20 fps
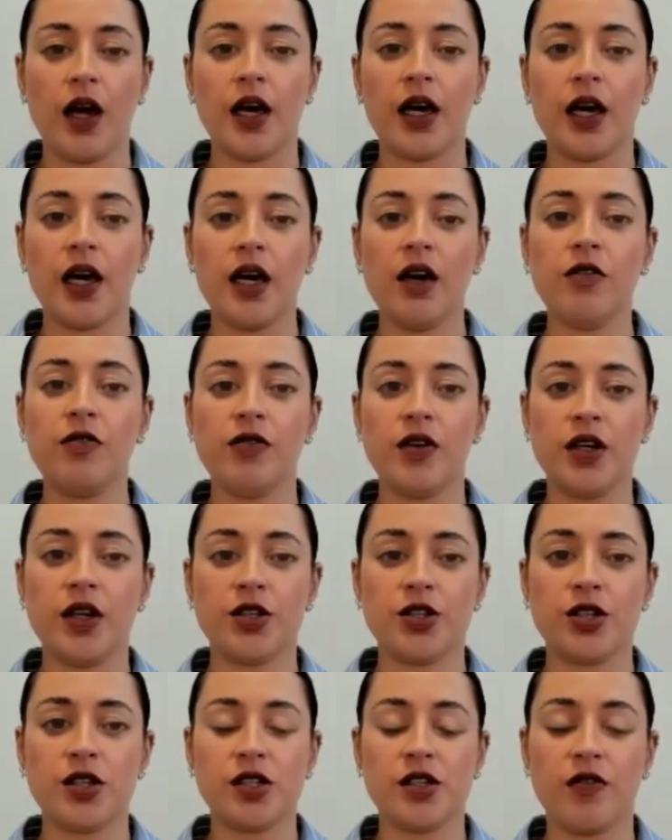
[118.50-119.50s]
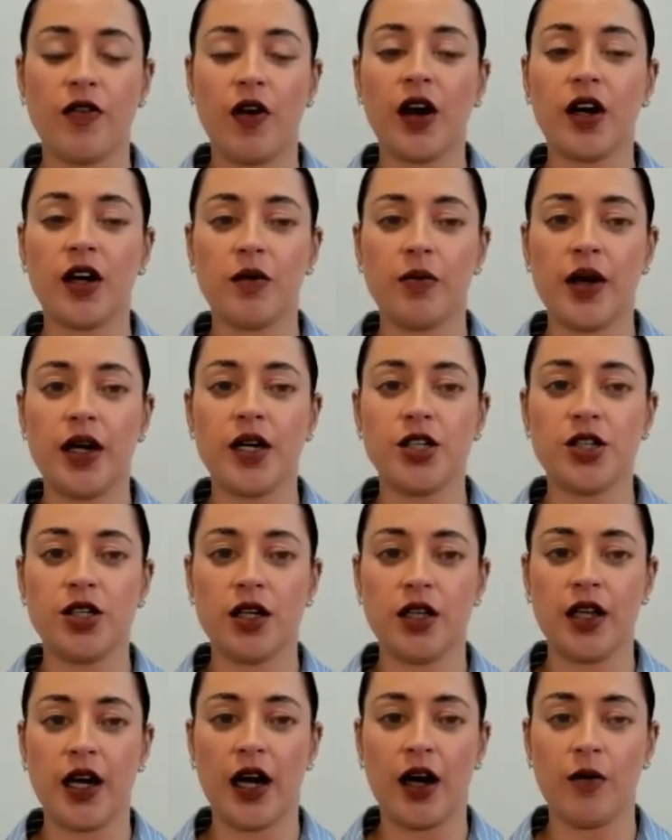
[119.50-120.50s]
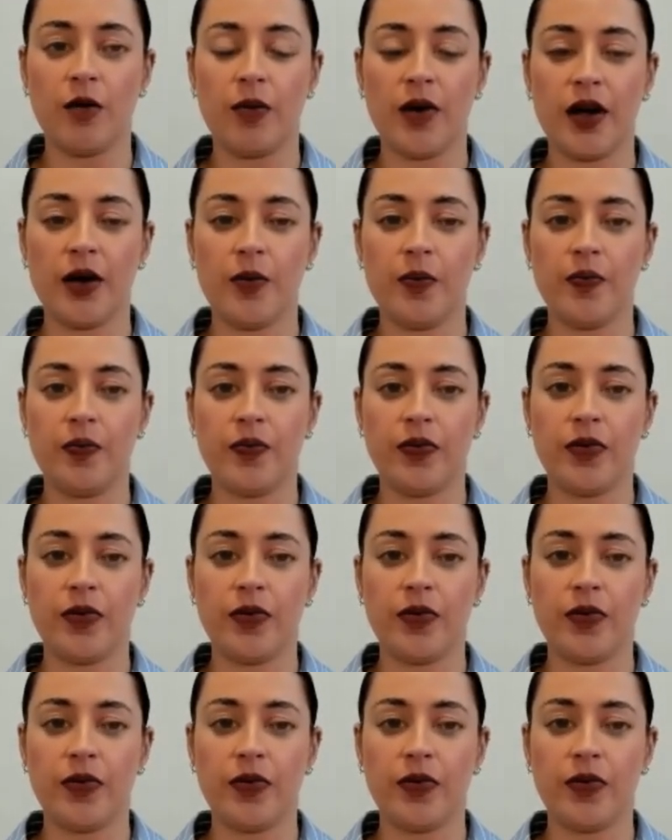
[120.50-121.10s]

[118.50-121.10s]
Key features of occupational therapy.